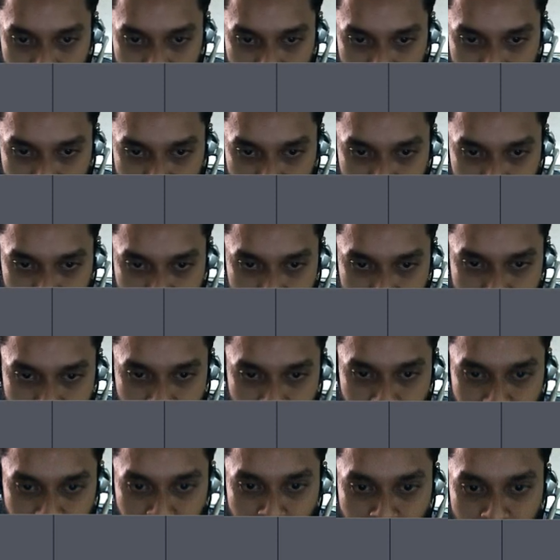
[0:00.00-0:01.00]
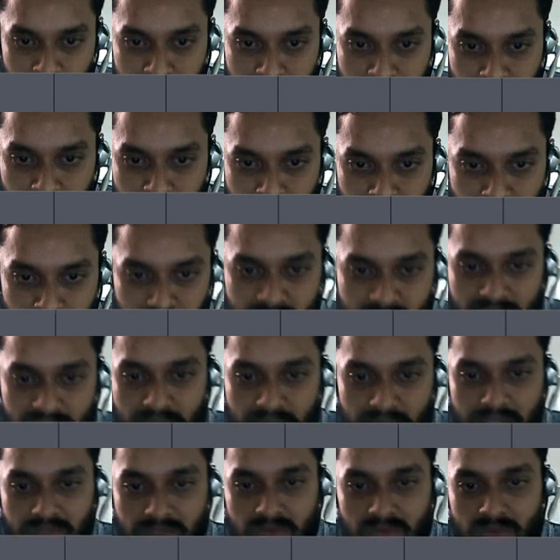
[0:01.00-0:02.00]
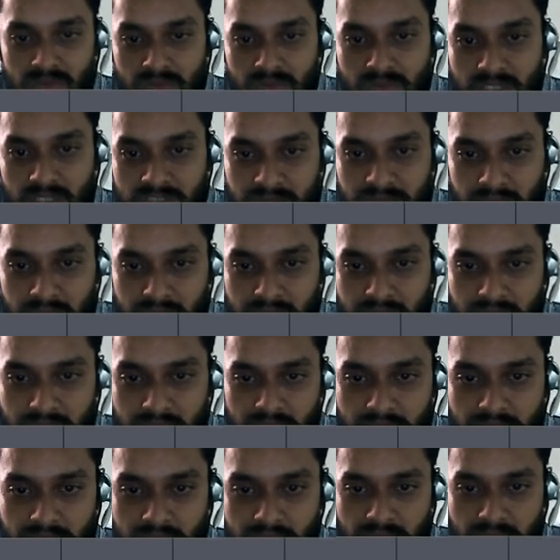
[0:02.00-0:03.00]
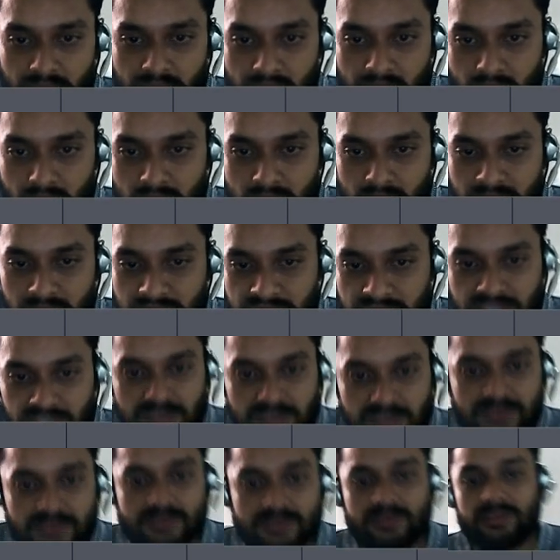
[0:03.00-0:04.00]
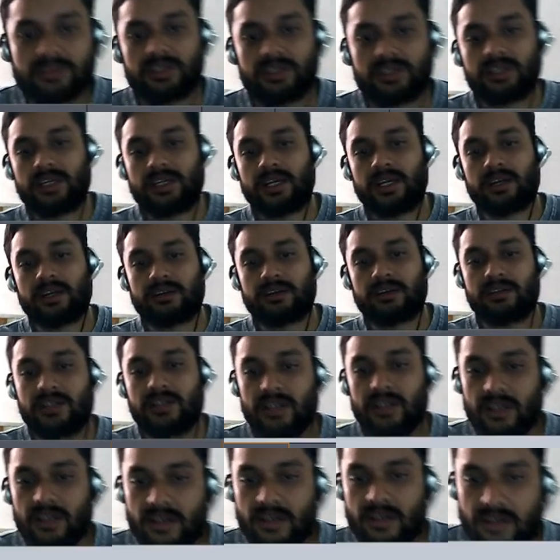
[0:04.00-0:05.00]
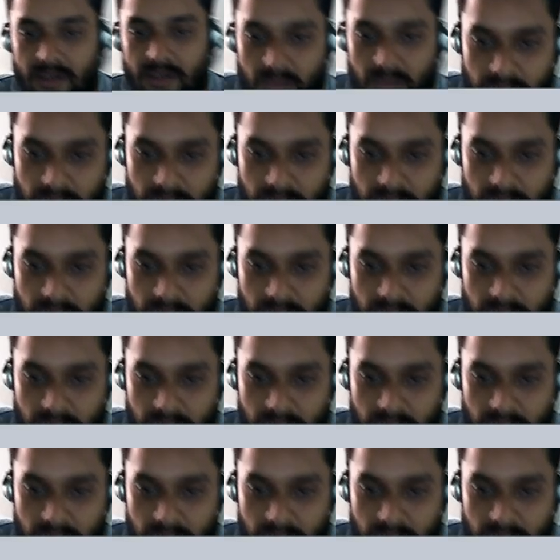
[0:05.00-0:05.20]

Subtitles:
on this, the midpoint should be on this line. So let's make it coincident, correct. Now